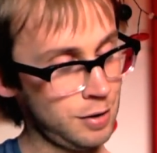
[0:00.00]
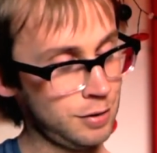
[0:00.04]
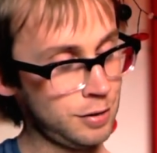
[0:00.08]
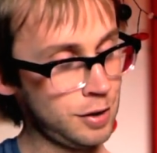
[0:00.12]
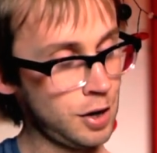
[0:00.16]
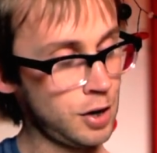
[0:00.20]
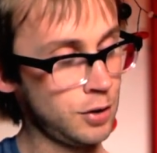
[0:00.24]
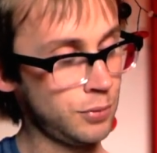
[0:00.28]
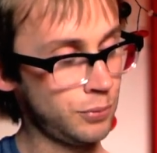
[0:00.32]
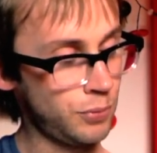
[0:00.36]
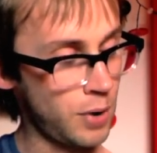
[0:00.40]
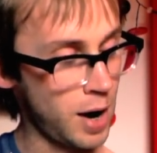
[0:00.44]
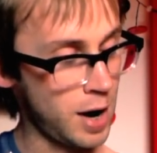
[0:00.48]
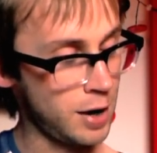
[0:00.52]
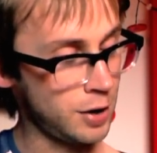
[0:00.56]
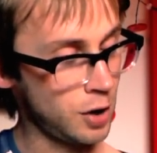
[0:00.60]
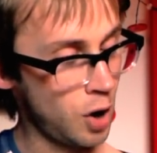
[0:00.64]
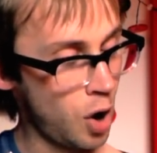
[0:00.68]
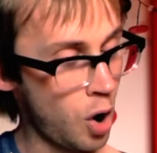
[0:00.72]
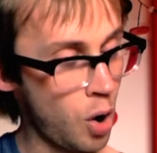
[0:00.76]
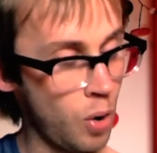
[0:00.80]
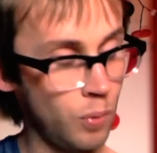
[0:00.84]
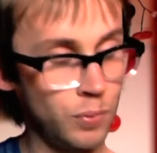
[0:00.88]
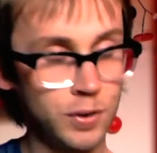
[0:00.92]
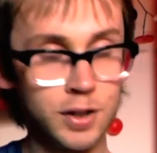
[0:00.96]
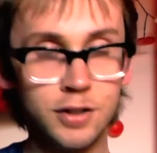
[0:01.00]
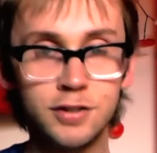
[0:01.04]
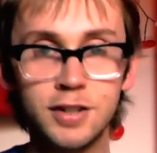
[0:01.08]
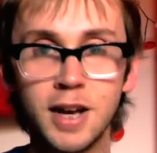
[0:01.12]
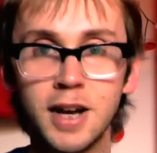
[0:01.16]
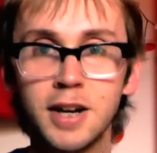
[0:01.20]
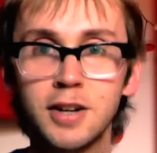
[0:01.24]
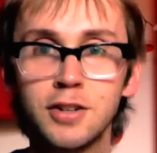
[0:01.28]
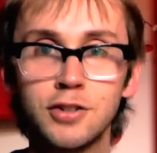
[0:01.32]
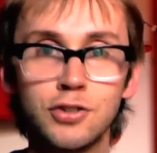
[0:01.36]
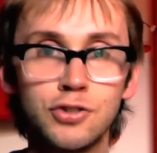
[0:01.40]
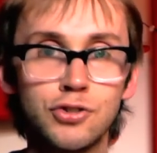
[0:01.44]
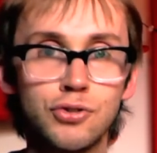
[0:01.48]
3rd fret on the
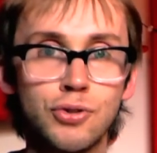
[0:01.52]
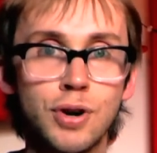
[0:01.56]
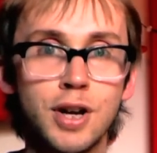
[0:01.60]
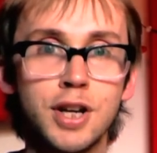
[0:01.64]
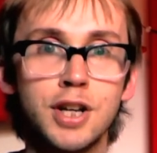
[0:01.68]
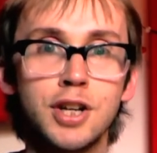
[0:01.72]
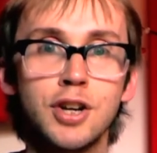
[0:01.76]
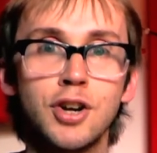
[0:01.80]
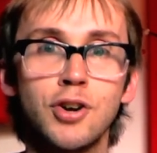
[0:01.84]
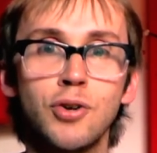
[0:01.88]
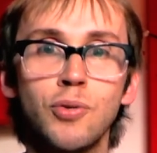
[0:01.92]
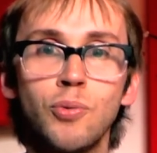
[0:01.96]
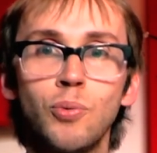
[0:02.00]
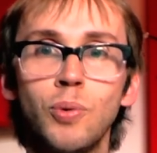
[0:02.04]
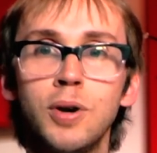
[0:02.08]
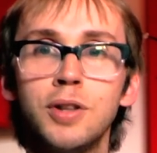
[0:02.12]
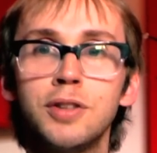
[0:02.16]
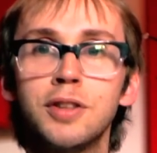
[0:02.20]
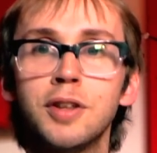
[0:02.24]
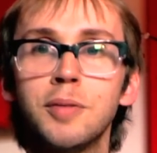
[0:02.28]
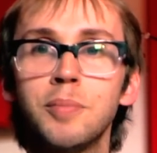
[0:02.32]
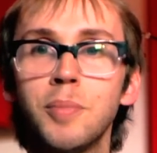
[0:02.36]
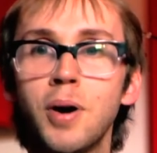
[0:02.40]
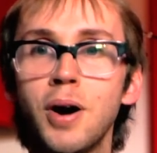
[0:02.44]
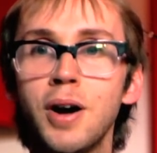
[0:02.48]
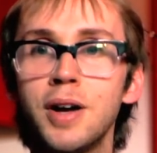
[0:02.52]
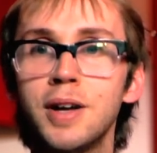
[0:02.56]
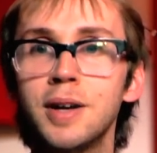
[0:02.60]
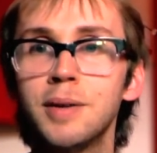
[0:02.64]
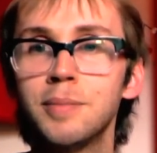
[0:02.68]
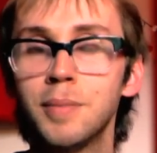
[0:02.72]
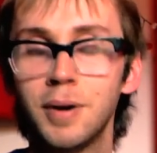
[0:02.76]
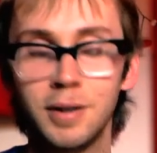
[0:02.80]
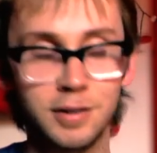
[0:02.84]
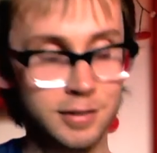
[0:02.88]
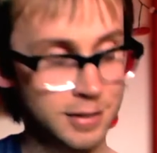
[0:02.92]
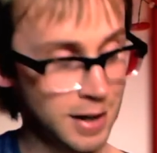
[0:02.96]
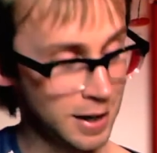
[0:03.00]
2nd string with my
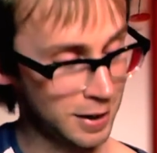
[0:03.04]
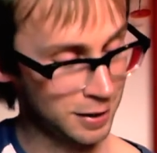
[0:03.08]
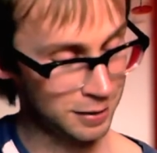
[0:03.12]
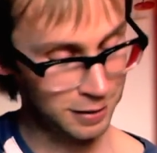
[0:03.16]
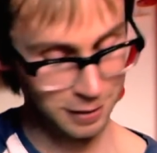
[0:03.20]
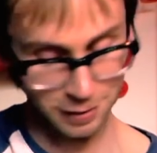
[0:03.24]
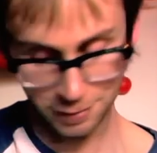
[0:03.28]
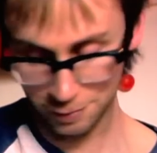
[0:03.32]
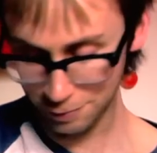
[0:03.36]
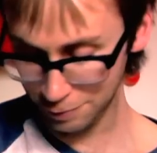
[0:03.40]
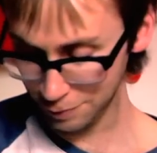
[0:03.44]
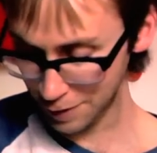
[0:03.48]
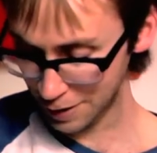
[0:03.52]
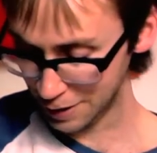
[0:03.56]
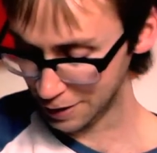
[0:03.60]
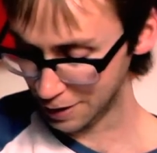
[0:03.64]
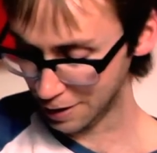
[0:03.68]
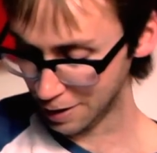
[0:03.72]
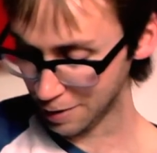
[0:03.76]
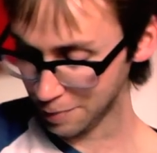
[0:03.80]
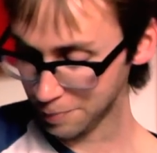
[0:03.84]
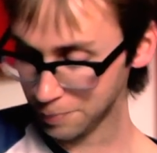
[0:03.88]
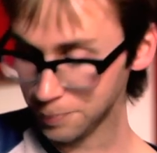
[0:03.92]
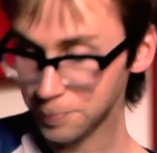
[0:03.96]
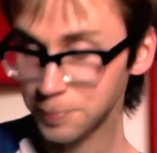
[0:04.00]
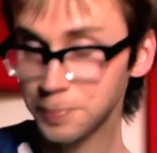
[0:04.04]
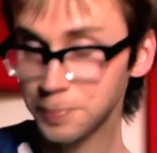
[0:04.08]
2nd finger.